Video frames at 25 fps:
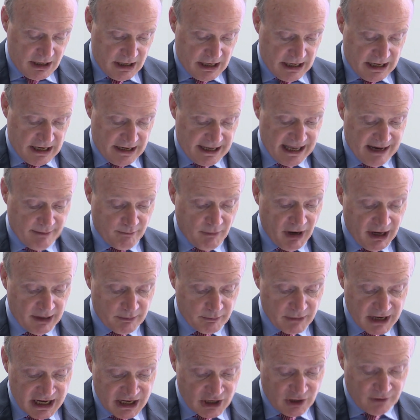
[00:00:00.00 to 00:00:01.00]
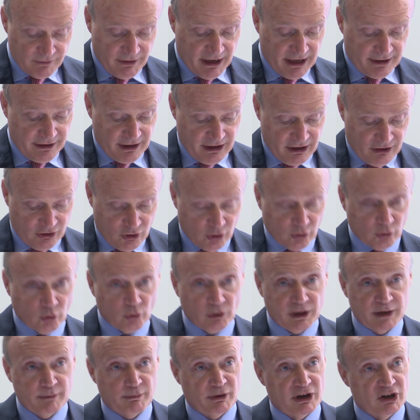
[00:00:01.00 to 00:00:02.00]
That might mean you've either got
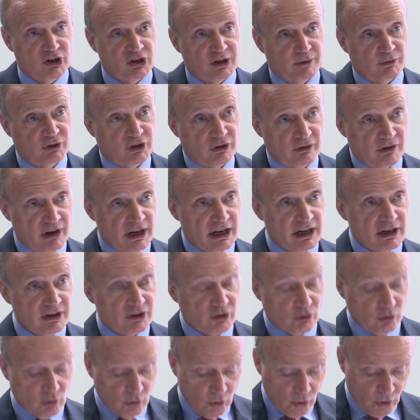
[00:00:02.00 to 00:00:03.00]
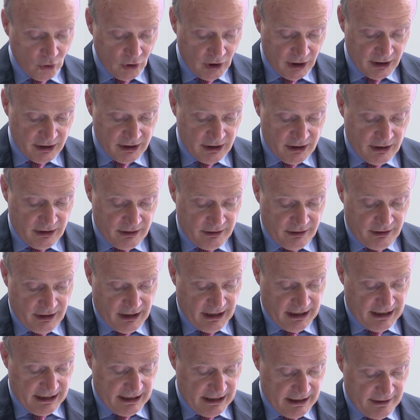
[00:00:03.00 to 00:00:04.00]
all the apprenticeships you need, or
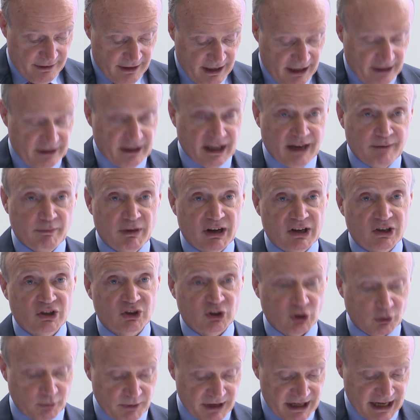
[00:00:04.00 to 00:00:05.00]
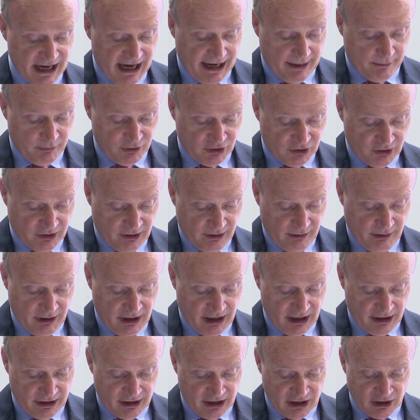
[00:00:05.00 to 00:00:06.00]
that there might still be gaps
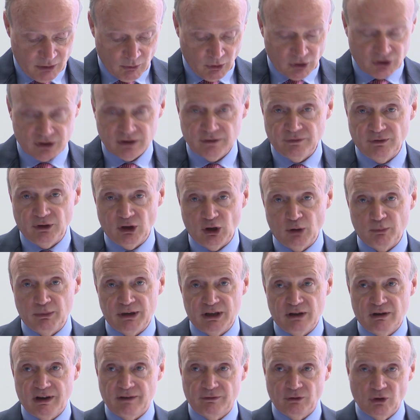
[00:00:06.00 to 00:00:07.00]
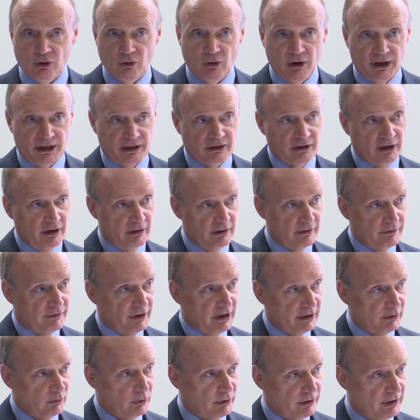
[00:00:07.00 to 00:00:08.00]
that you want to fill, but you haven't quite
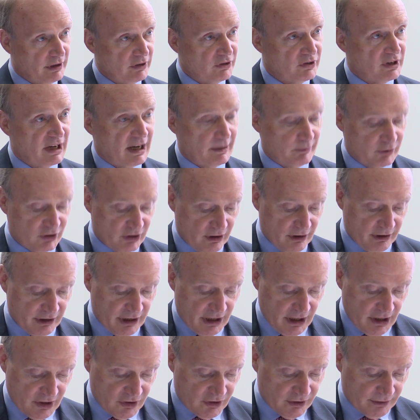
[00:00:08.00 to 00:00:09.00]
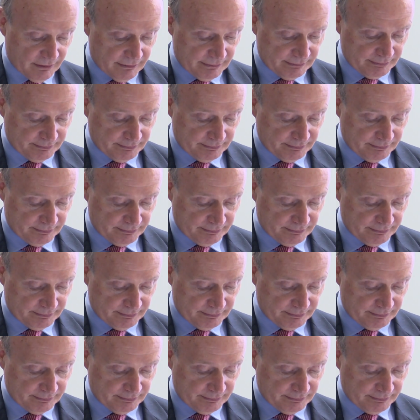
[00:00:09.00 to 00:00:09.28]
codified what those gaps are yet.